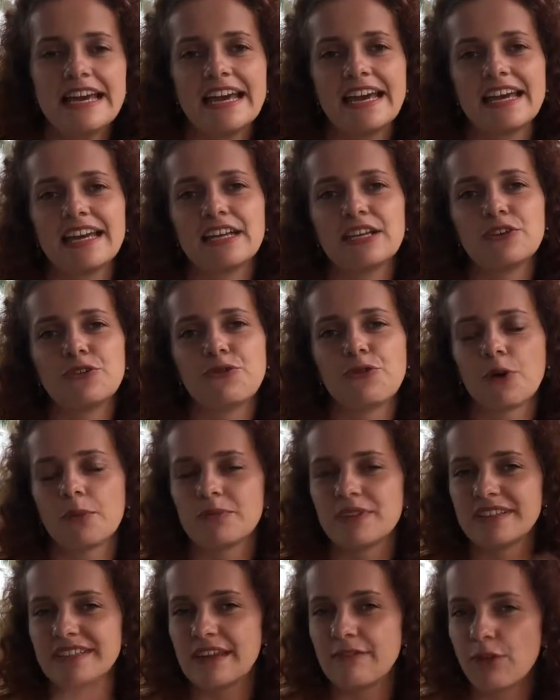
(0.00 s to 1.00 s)
and
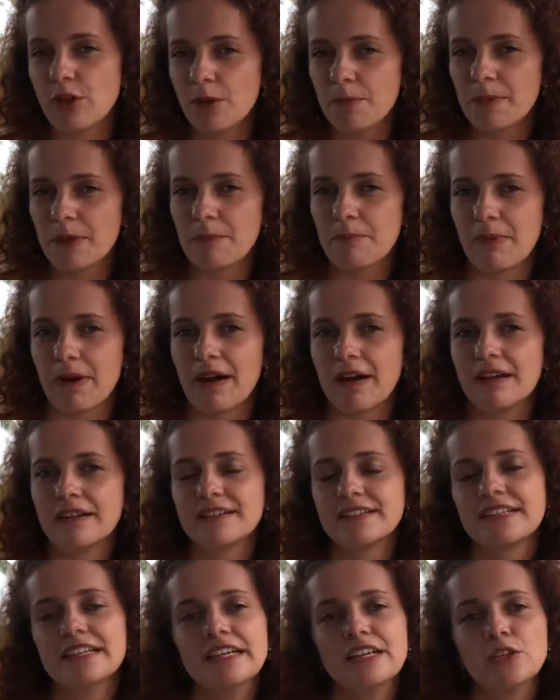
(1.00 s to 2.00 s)
from the developing part,
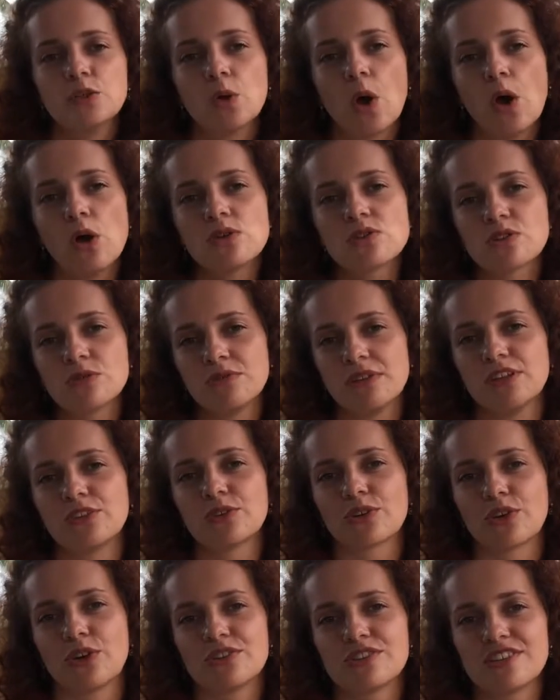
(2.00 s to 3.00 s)
you also need
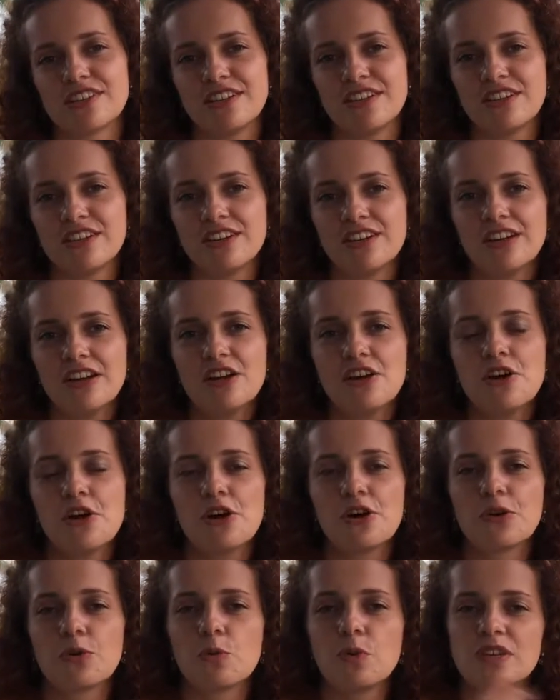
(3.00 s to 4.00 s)
to consider
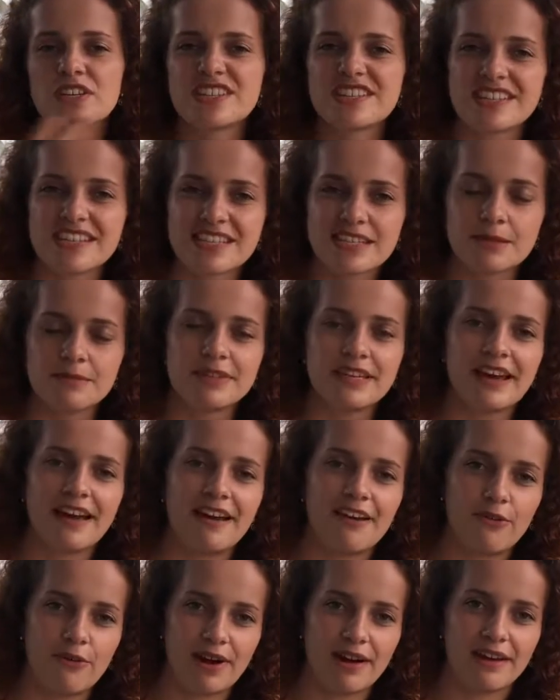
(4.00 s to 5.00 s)
on which system they
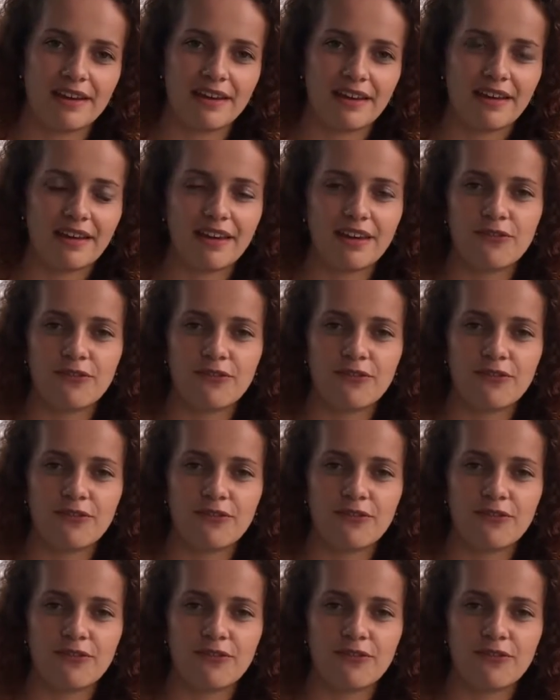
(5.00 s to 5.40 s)
are running.